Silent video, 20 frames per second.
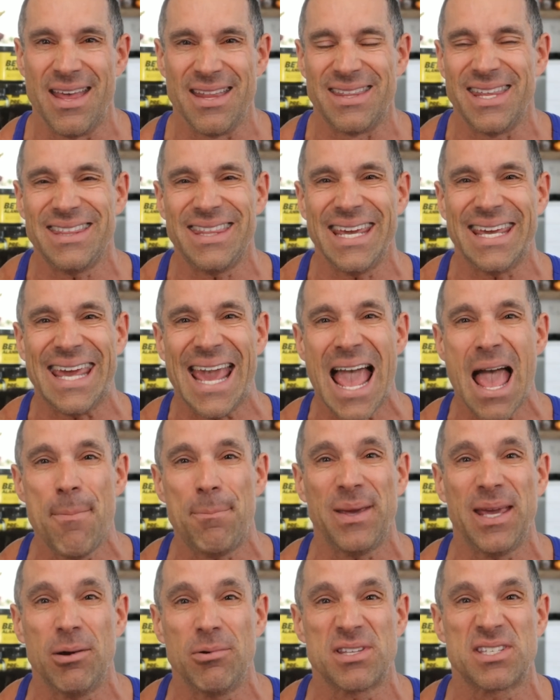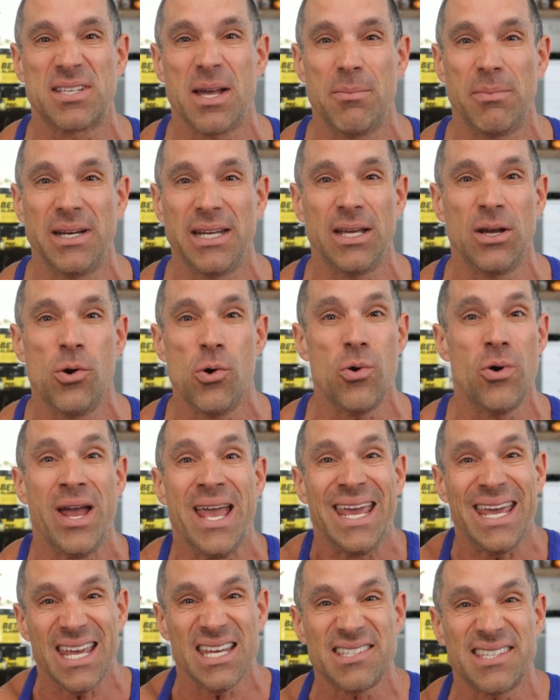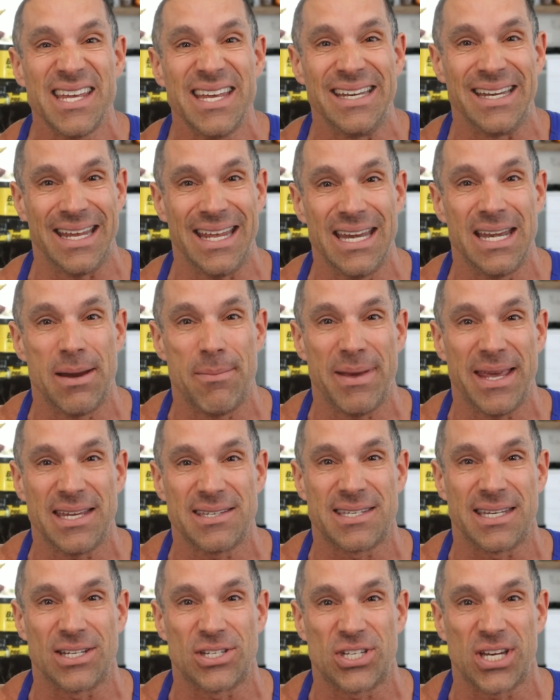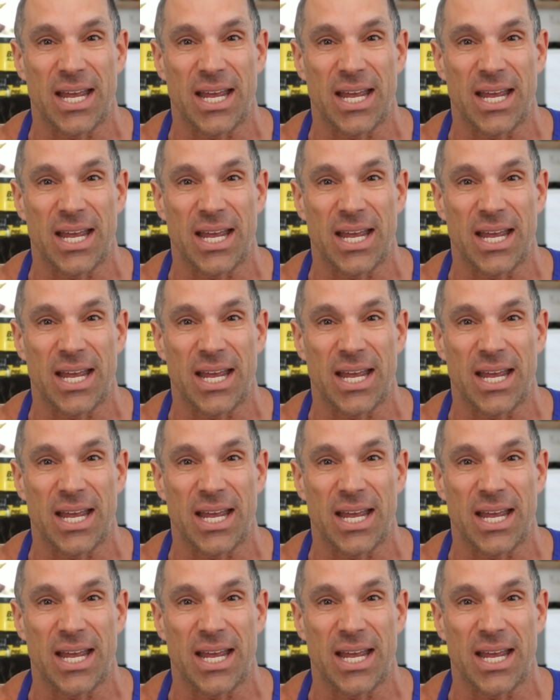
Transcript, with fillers: that they can't be with somebody who isn't in amazing